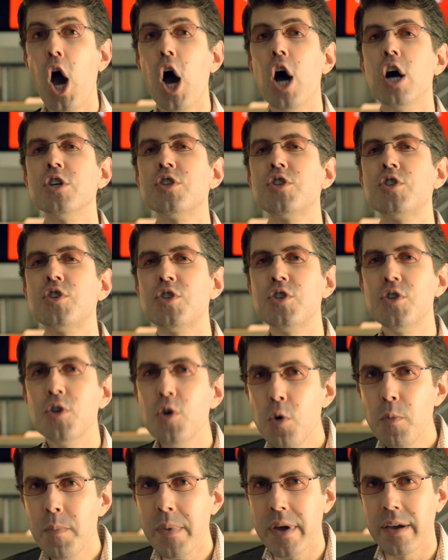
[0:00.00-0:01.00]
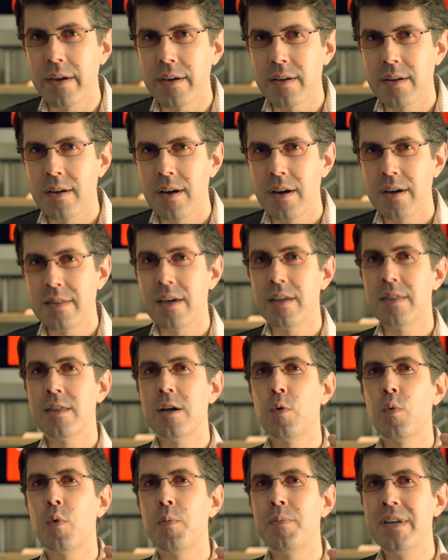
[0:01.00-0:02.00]
assuming that
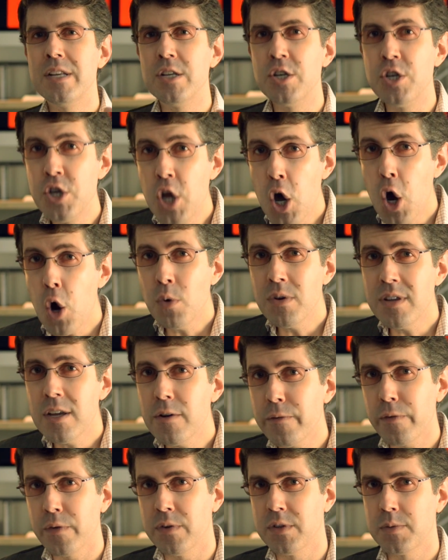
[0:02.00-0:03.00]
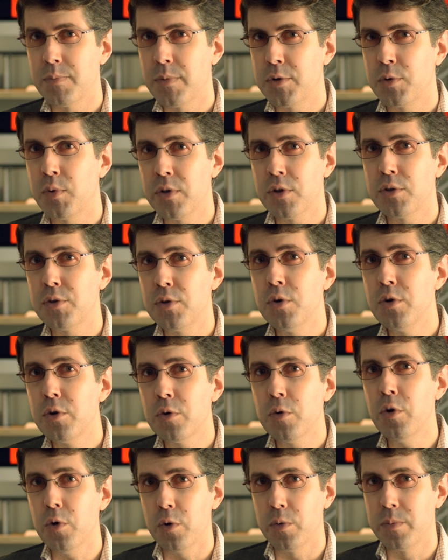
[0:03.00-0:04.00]
there will be no difference between the two
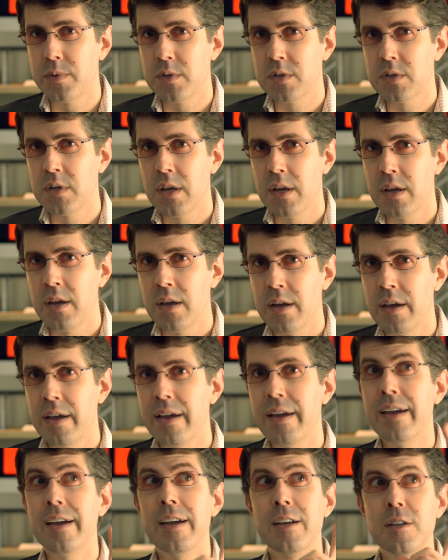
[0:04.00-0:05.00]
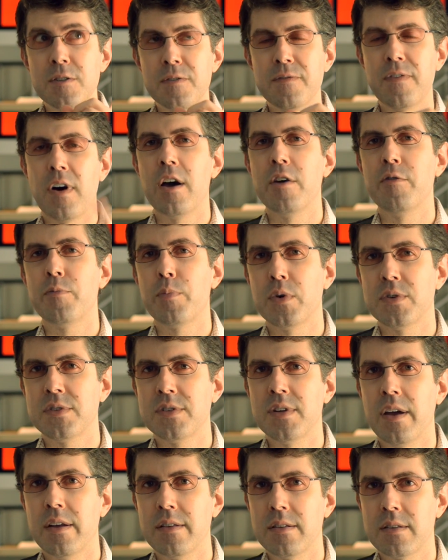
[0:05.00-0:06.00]
groups, is
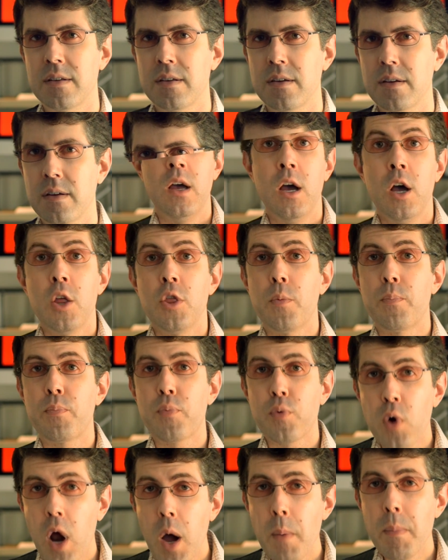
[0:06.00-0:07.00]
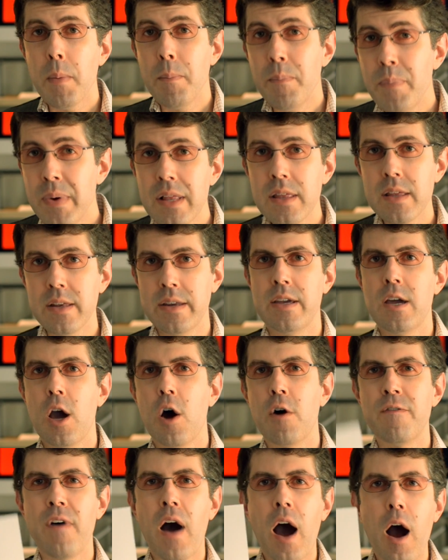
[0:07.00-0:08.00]
5%. The probability
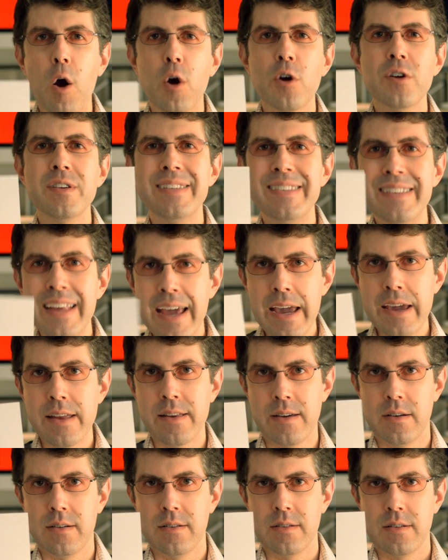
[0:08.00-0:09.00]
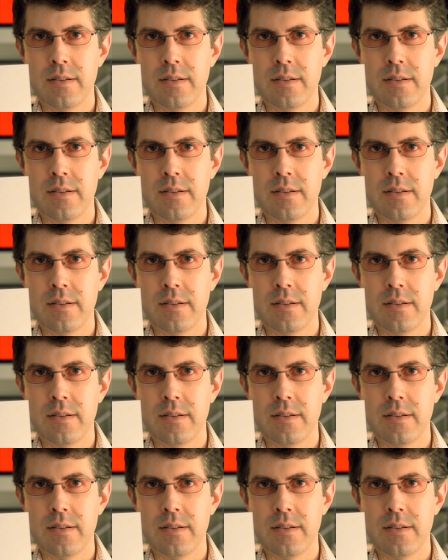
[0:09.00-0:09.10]
of our data